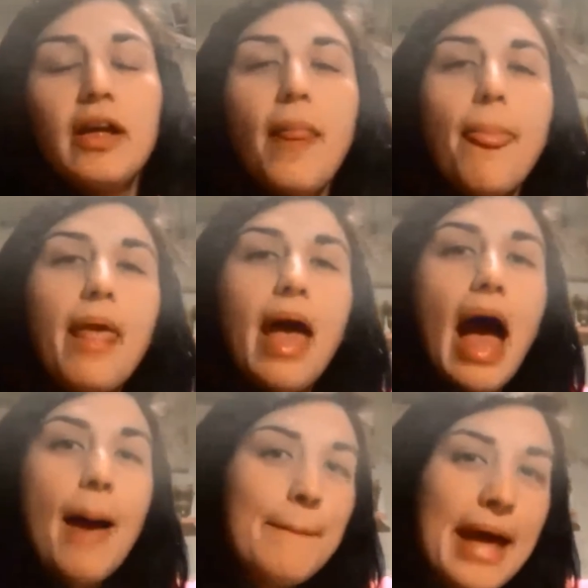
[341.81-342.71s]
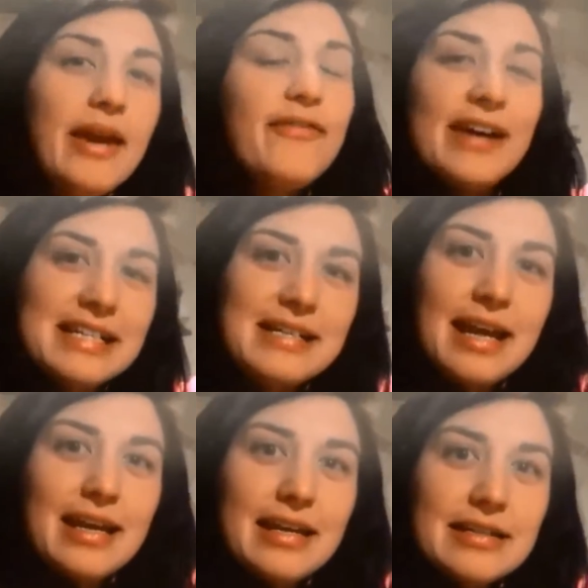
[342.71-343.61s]
And men are
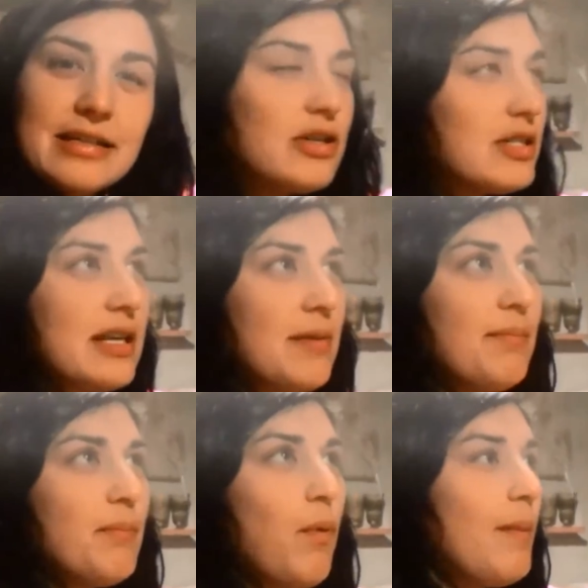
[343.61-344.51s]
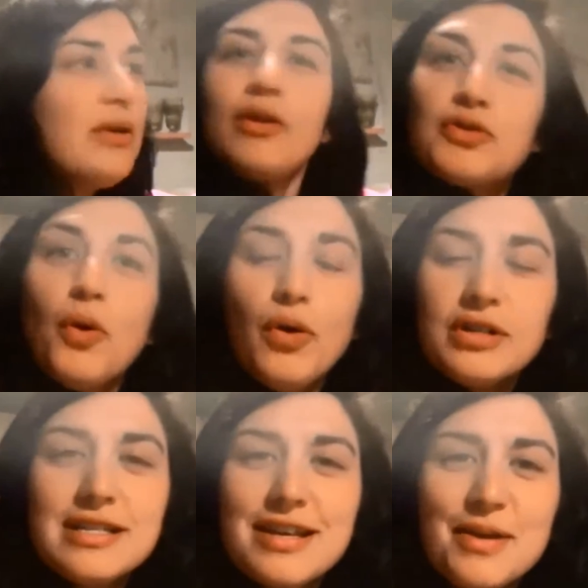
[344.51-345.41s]
fascinated because women don't talk
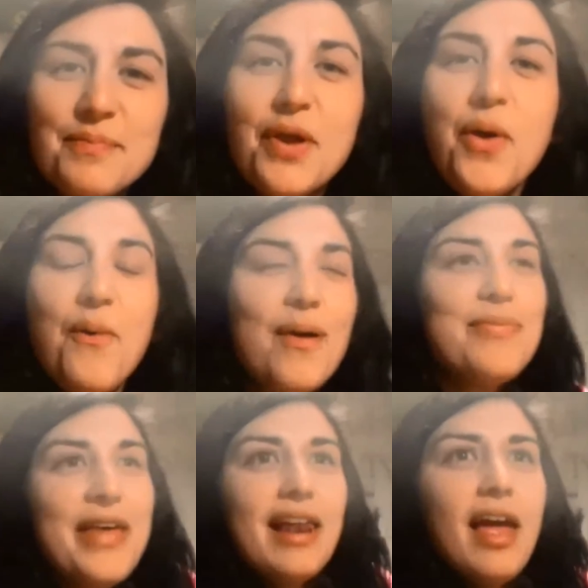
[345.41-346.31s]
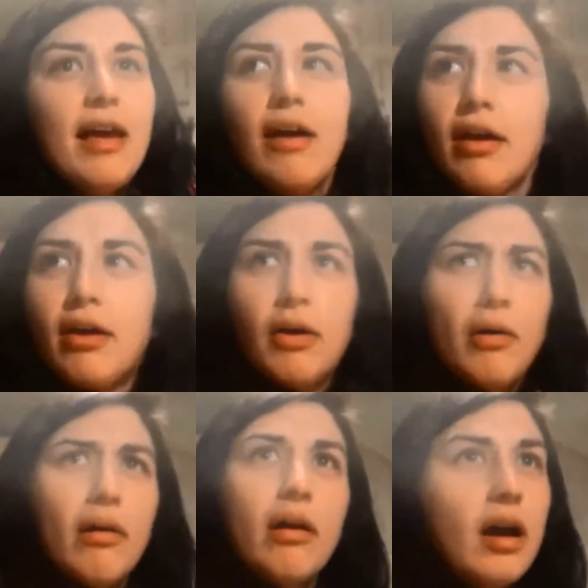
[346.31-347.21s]
to them.
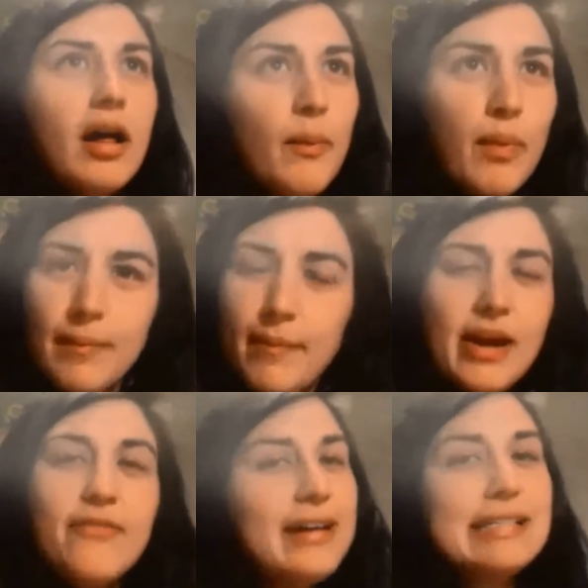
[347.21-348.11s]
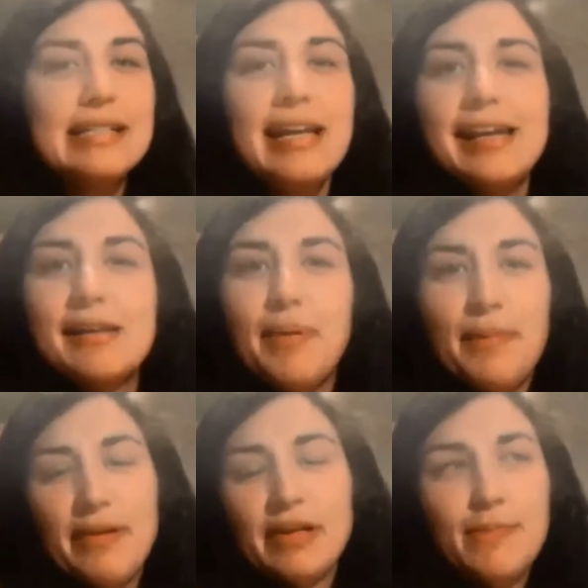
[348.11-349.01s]
They're like. Men are fascinated by
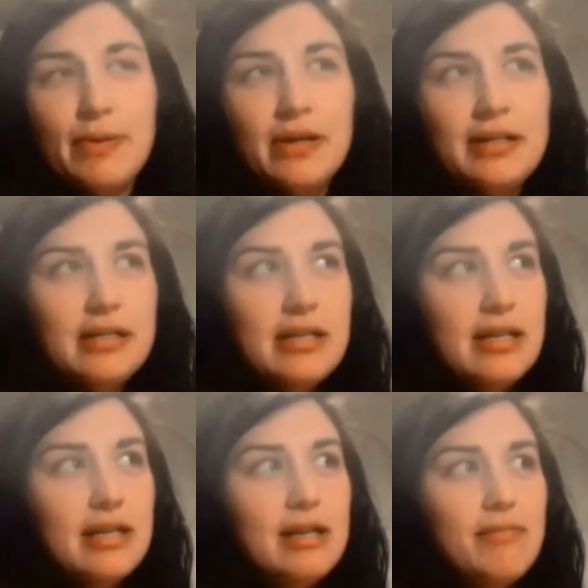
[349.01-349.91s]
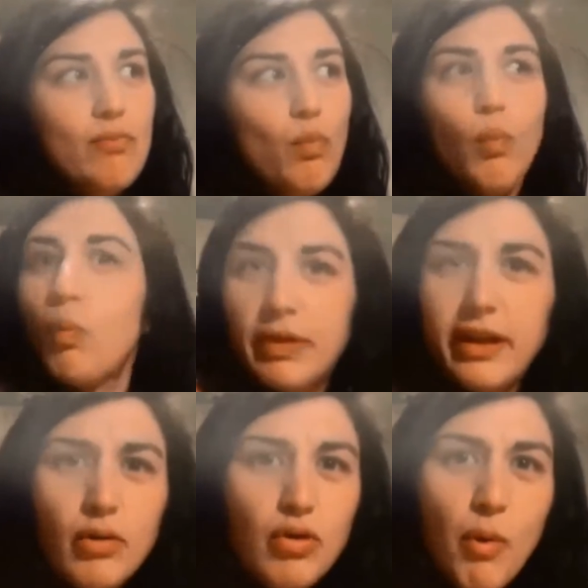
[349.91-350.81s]
periods because they
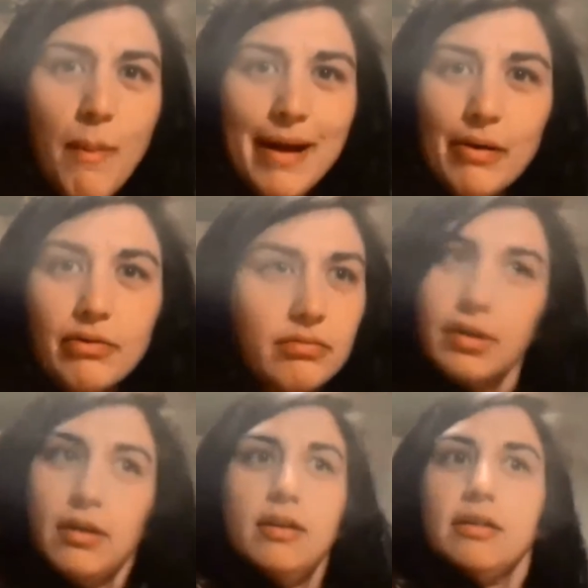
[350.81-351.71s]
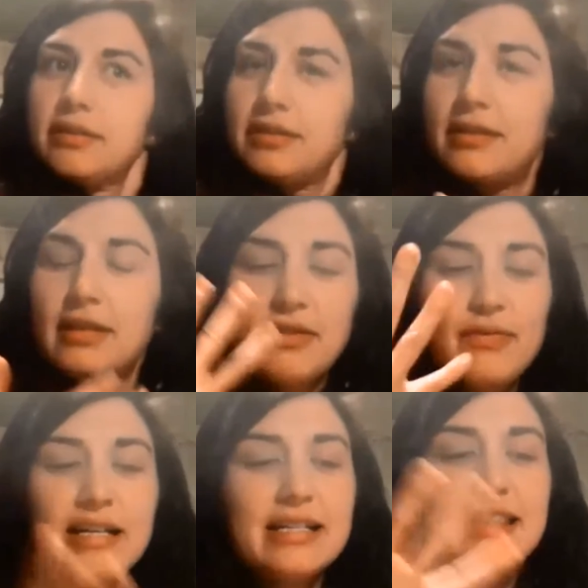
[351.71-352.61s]
don't know about. The
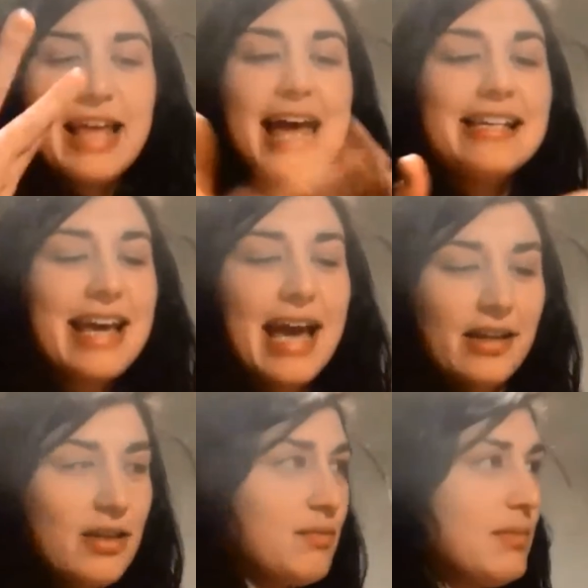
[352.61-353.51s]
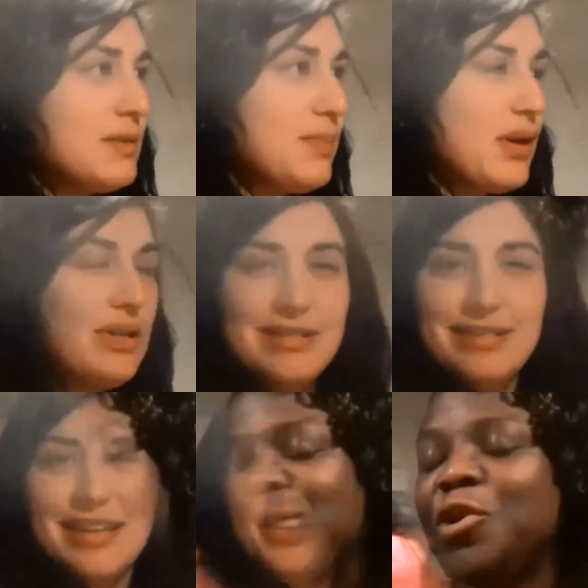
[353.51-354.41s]
reason they're scared of them is because
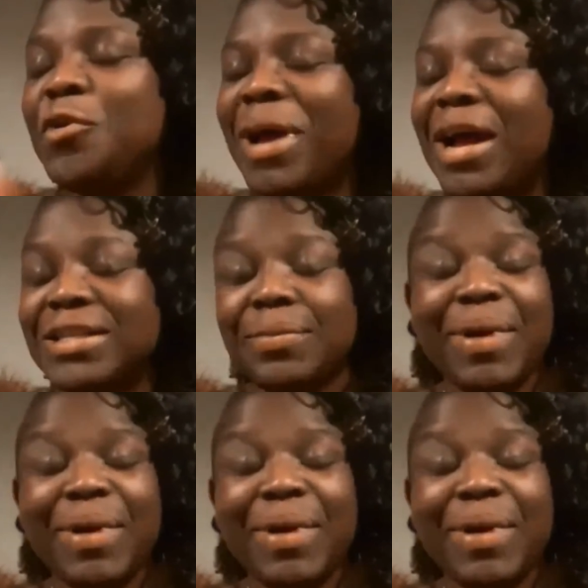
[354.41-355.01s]
they don't know about them.